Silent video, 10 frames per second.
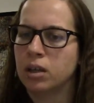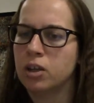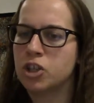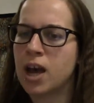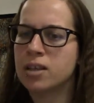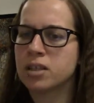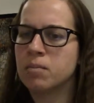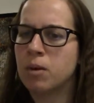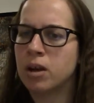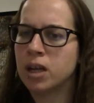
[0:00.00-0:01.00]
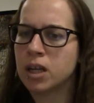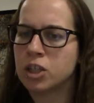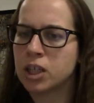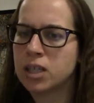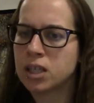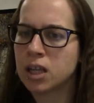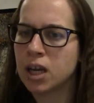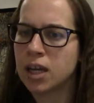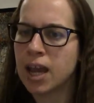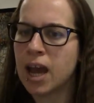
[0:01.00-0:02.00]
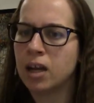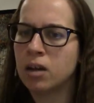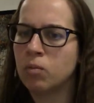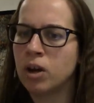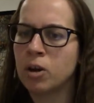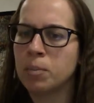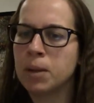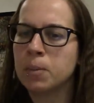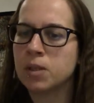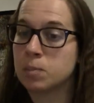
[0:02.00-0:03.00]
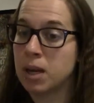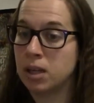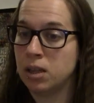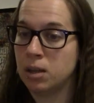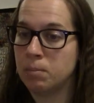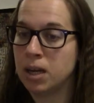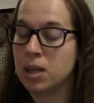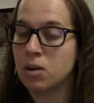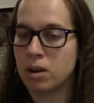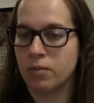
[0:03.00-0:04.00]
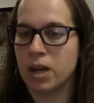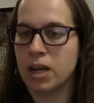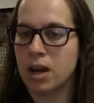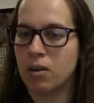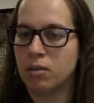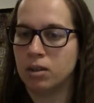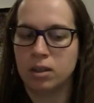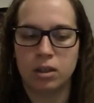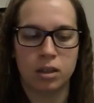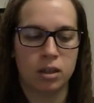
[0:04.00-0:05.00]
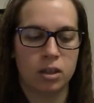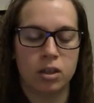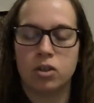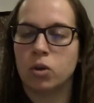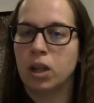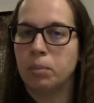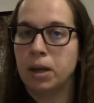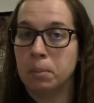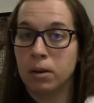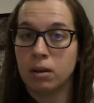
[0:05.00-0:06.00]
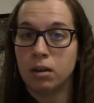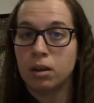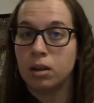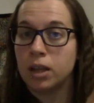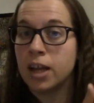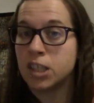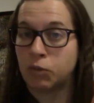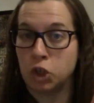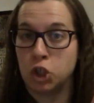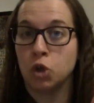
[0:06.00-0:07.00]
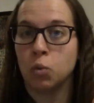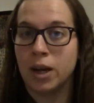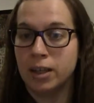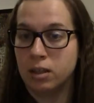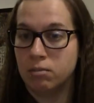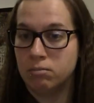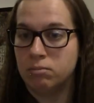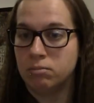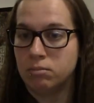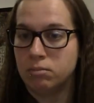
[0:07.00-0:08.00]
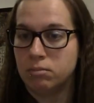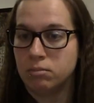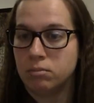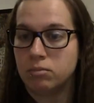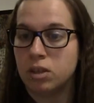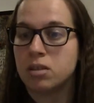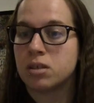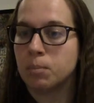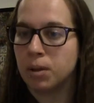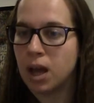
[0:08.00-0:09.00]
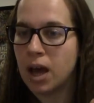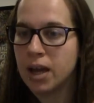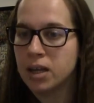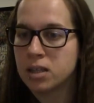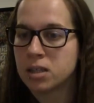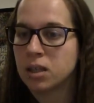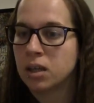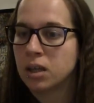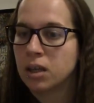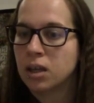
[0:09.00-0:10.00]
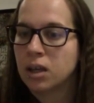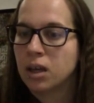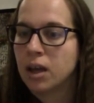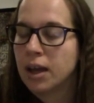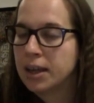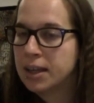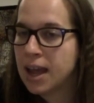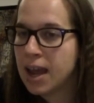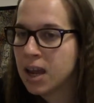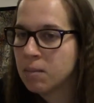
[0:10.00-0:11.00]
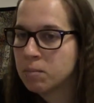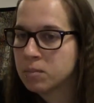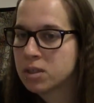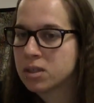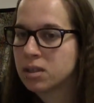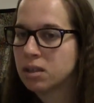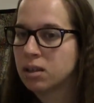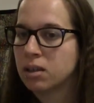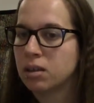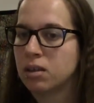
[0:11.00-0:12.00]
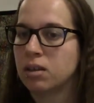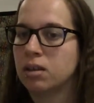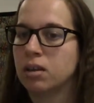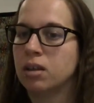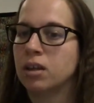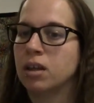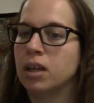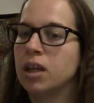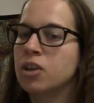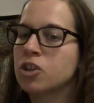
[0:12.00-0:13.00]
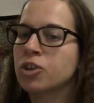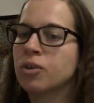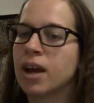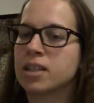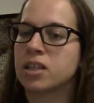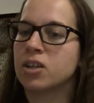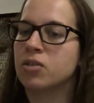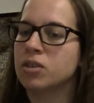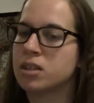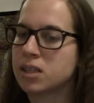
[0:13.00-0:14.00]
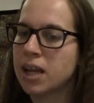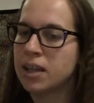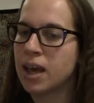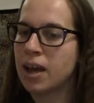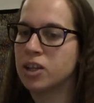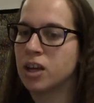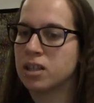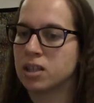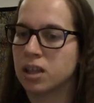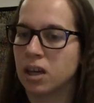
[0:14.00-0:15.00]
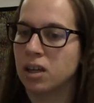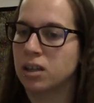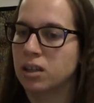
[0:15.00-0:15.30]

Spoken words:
Shasta, Monique, Jessica, Canna, what are people spending their money on right now? Toilet paper, that's for sure one of them. Supplies. Games. Interesting, you just said that, Jessica.